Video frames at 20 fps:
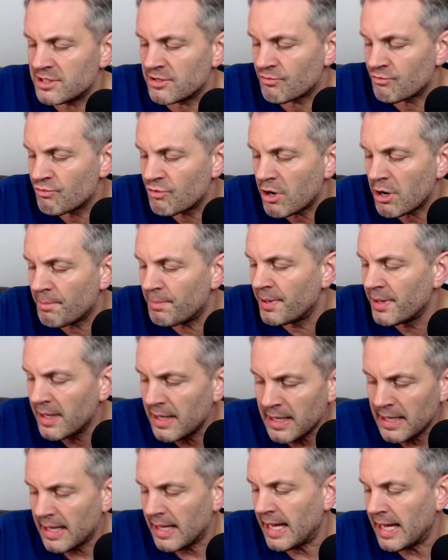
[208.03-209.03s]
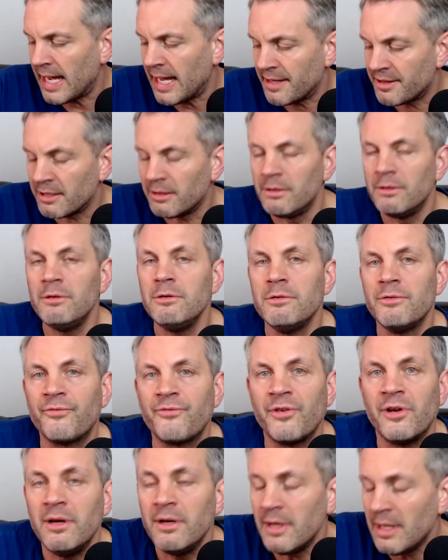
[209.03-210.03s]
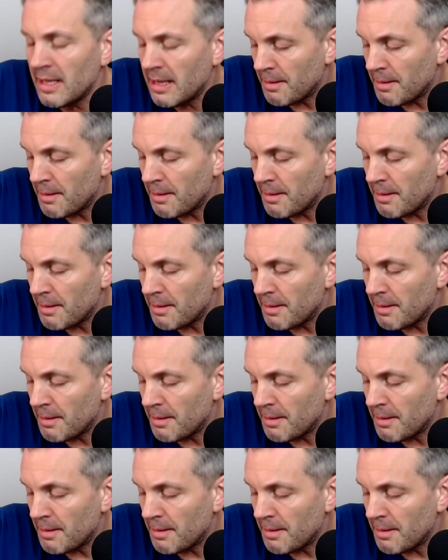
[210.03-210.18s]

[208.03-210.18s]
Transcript: to rob the Louvre,